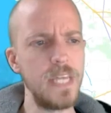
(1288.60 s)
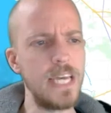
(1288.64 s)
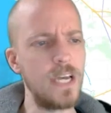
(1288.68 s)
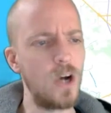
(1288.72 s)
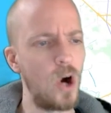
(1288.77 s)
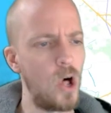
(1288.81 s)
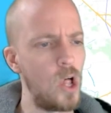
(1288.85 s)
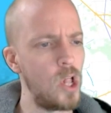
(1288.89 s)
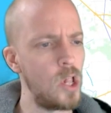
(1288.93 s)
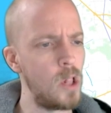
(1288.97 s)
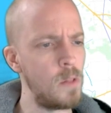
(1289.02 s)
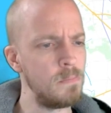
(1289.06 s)

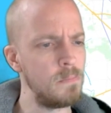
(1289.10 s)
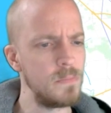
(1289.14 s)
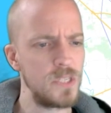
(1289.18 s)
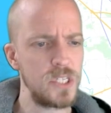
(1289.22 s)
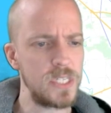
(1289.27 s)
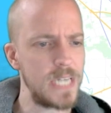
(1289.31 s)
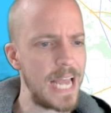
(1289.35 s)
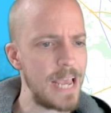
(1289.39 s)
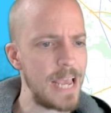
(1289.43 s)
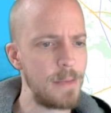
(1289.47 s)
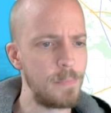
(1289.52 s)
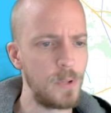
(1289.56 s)
calm,
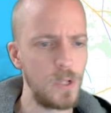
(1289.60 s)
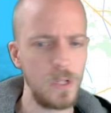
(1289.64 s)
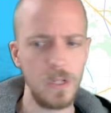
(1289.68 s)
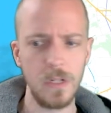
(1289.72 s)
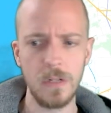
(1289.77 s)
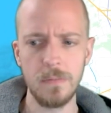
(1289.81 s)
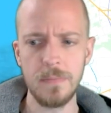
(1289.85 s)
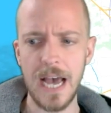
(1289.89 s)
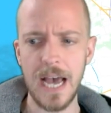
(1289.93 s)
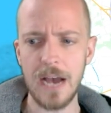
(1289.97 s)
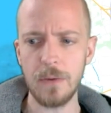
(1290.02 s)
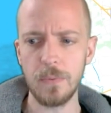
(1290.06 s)

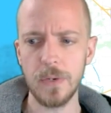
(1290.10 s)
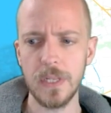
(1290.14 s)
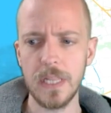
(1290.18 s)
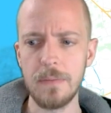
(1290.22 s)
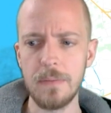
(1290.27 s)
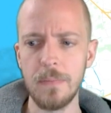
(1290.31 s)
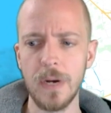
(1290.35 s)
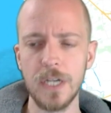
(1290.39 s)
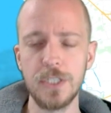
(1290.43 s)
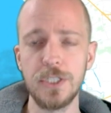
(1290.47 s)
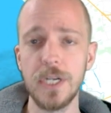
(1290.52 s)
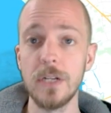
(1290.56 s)
stable, not really
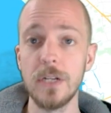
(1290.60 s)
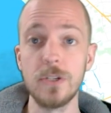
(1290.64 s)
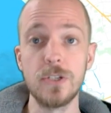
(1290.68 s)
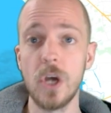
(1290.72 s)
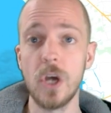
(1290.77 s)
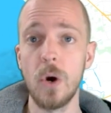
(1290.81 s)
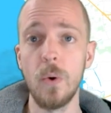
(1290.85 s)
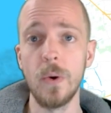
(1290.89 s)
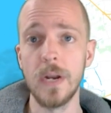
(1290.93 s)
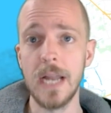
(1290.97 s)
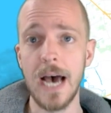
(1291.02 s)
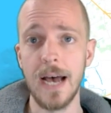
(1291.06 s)
much else
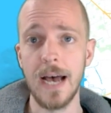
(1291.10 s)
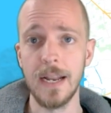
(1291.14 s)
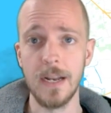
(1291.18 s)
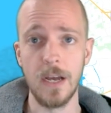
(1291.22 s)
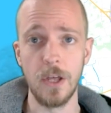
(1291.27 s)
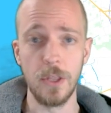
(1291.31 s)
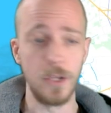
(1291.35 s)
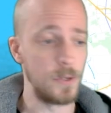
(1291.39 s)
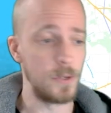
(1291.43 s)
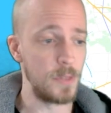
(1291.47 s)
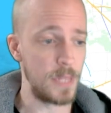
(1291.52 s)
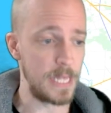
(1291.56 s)
going on
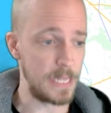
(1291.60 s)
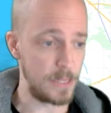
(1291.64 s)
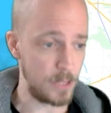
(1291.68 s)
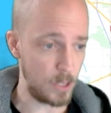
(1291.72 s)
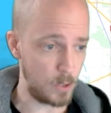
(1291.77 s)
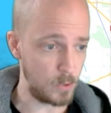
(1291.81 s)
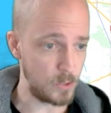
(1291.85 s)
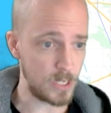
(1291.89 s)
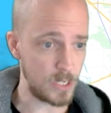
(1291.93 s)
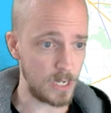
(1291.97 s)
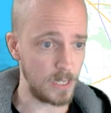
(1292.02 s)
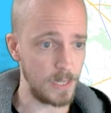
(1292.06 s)
other than
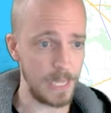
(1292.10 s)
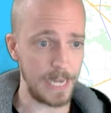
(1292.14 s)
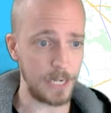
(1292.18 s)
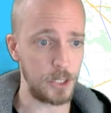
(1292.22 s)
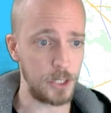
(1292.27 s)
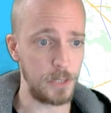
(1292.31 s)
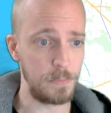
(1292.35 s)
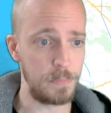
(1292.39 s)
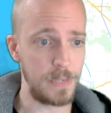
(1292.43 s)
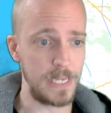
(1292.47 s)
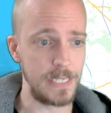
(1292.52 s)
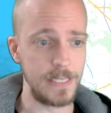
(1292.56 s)
those
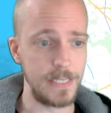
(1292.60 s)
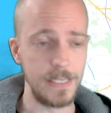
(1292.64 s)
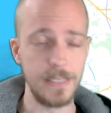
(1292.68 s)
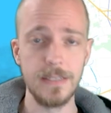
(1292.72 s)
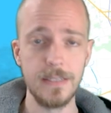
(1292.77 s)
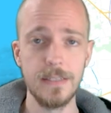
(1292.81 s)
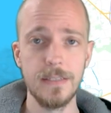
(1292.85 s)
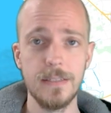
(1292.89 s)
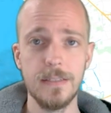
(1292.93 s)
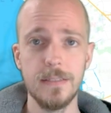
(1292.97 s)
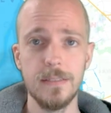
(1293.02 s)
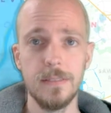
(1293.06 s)
collection
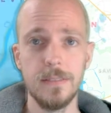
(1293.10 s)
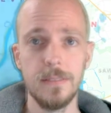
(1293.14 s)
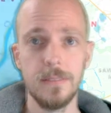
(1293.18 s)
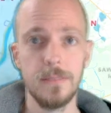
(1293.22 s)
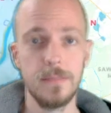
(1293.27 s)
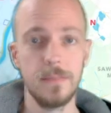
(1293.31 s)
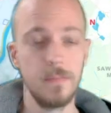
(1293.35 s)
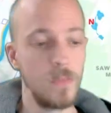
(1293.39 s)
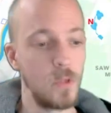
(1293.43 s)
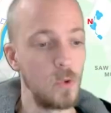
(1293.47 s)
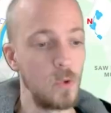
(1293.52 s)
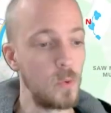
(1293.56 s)
pieces.
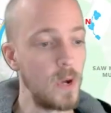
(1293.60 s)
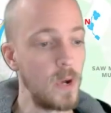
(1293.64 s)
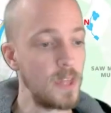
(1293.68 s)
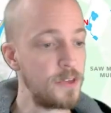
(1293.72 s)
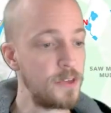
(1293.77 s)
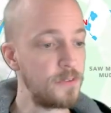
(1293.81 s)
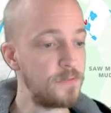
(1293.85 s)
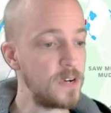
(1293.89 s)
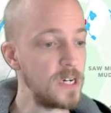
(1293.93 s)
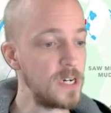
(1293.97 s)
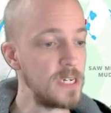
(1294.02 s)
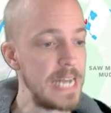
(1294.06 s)

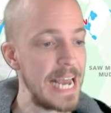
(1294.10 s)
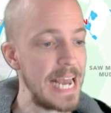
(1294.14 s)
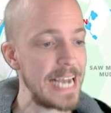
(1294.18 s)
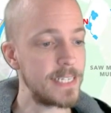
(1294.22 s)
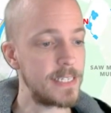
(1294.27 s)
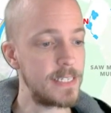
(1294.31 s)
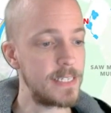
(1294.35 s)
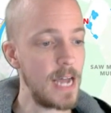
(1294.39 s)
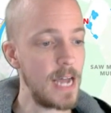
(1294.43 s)
Rutherford next